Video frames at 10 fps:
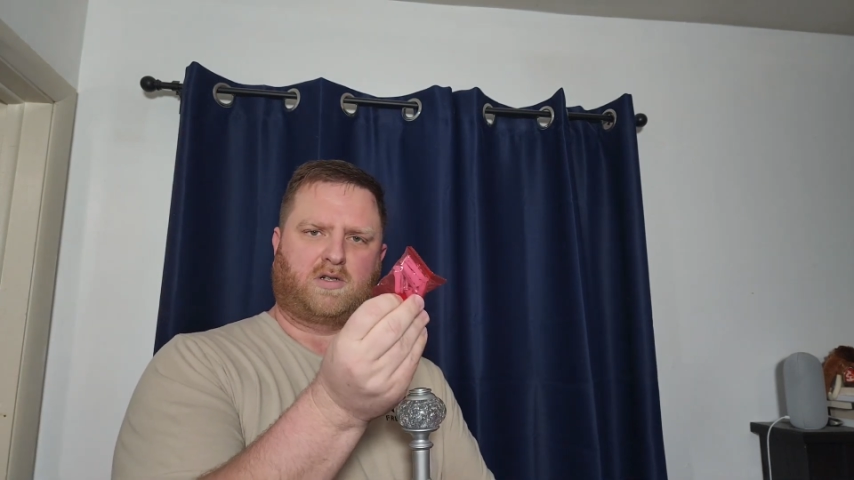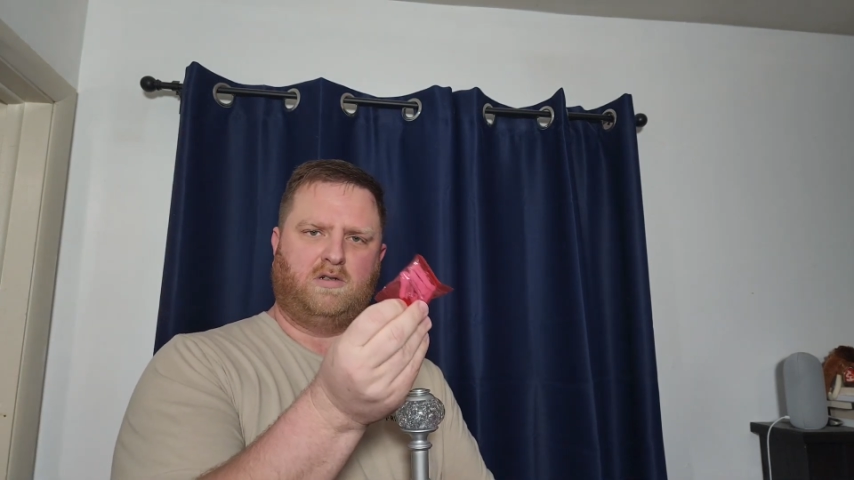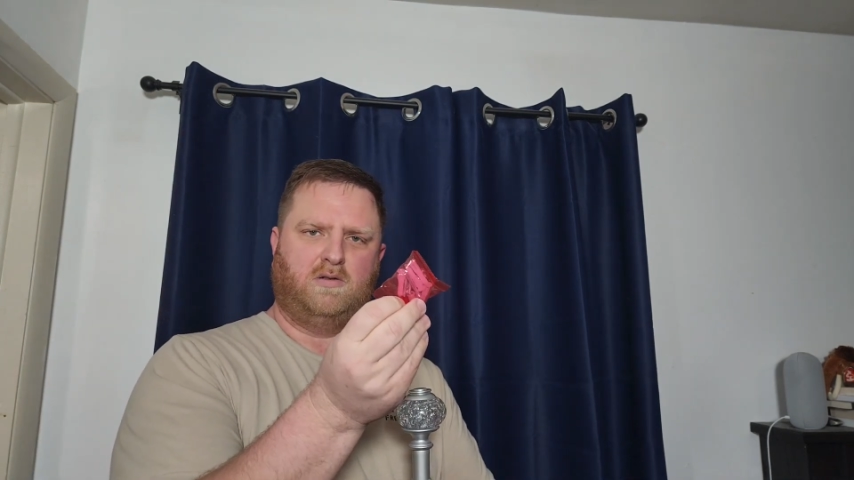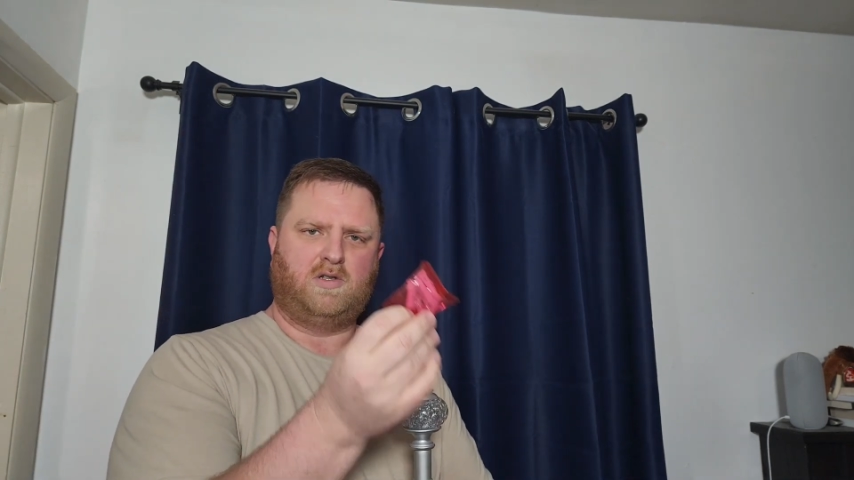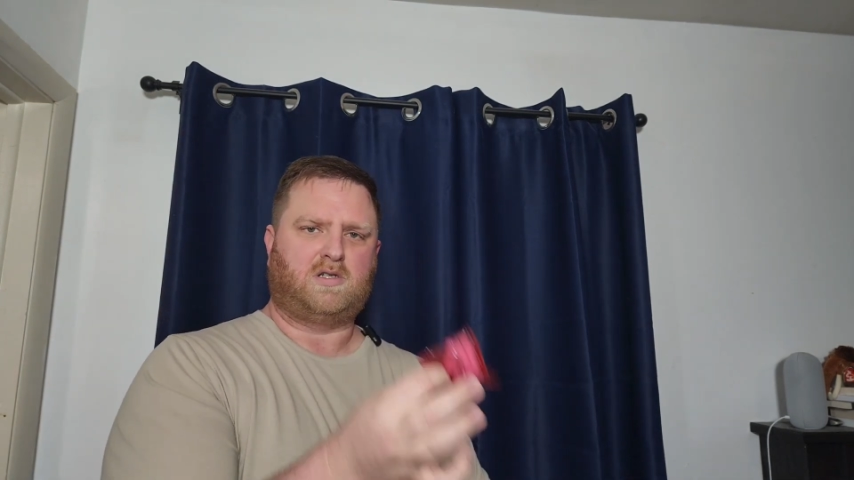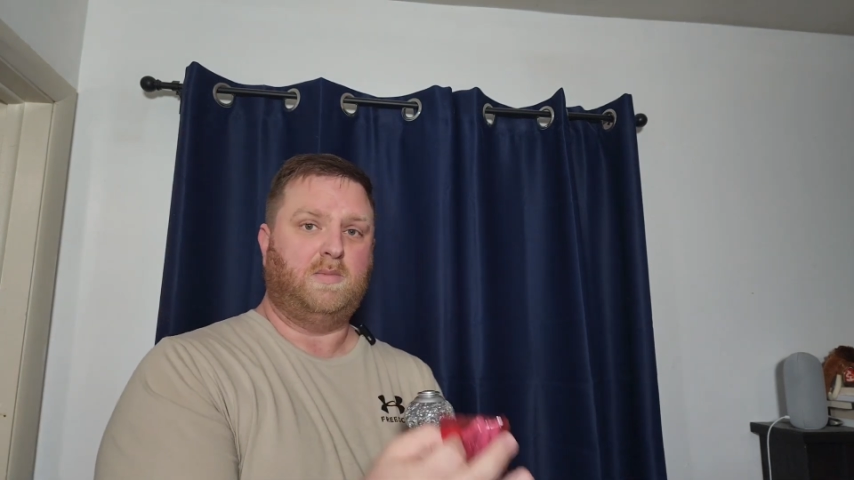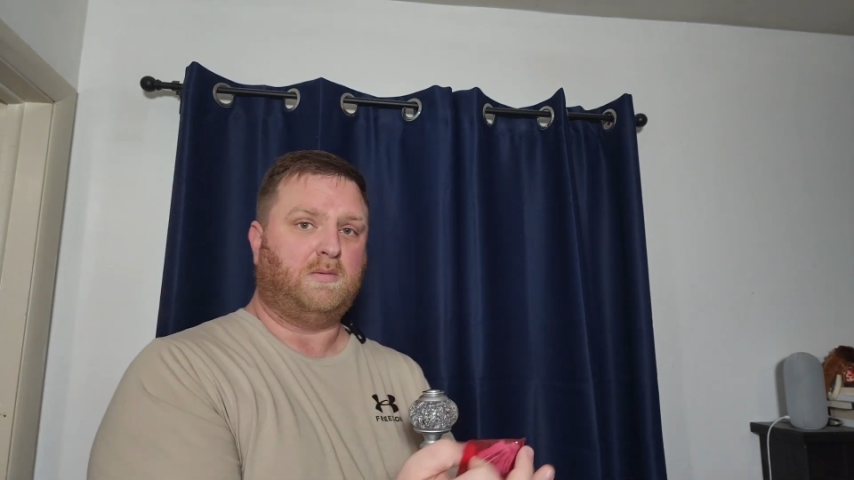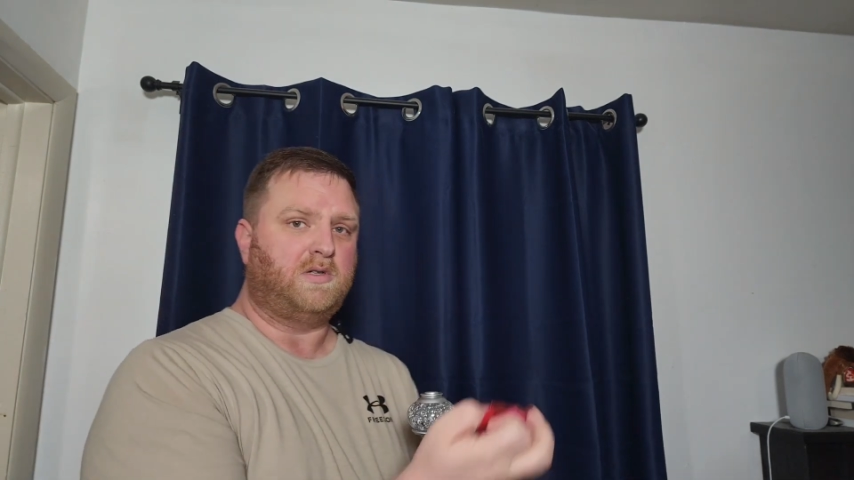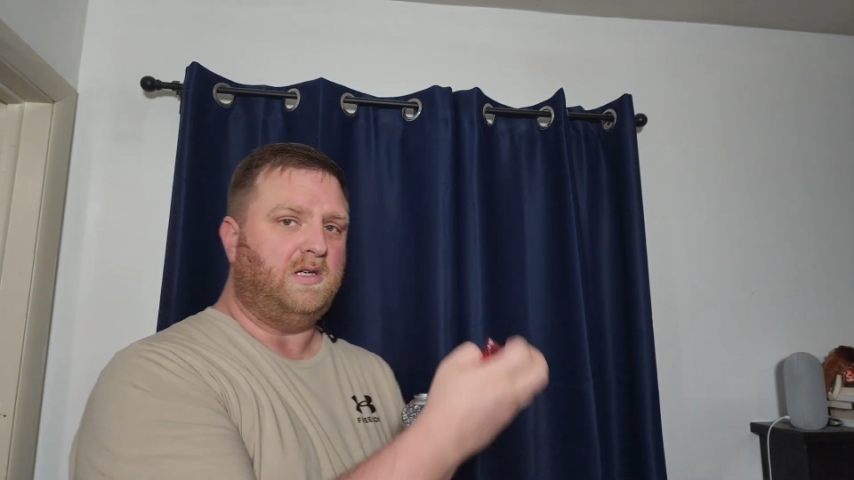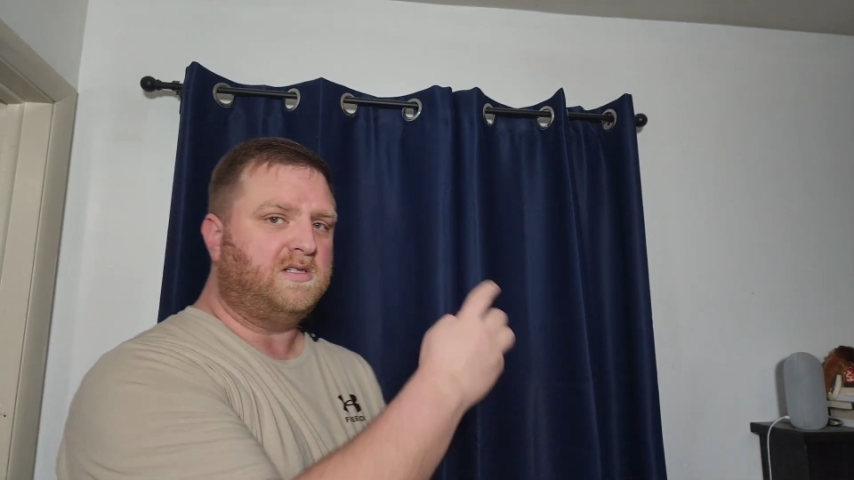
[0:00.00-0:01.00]
screws to be
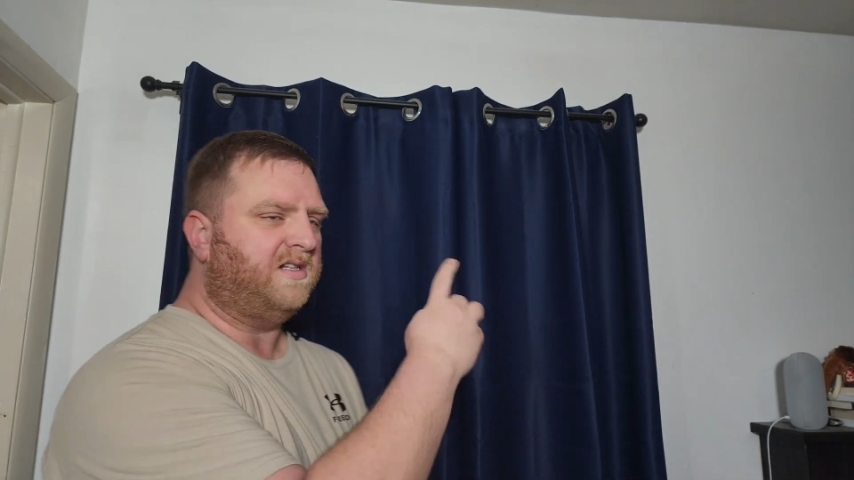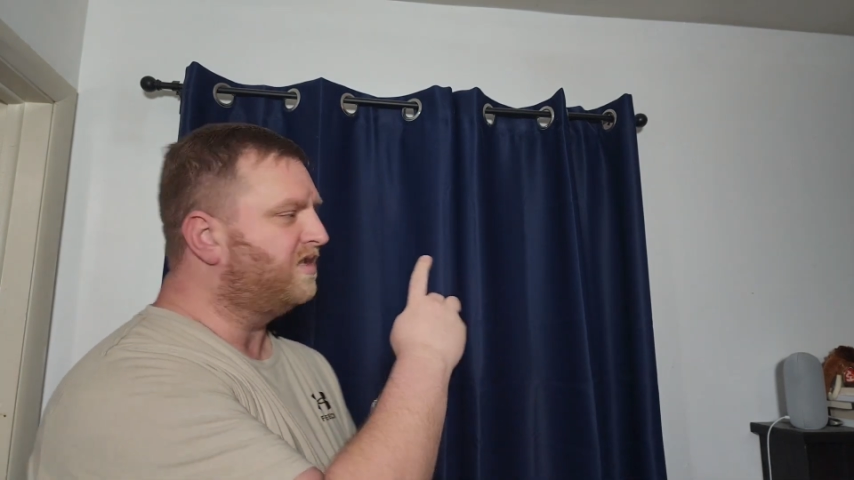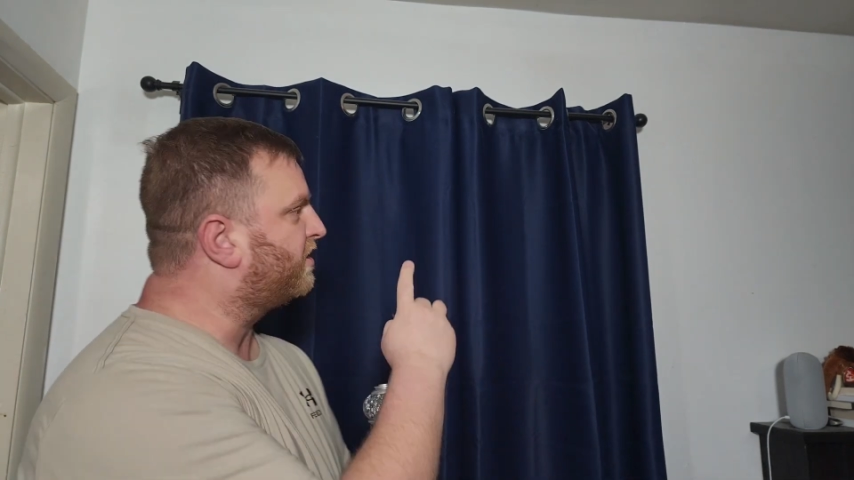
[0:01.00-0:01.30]
able to easily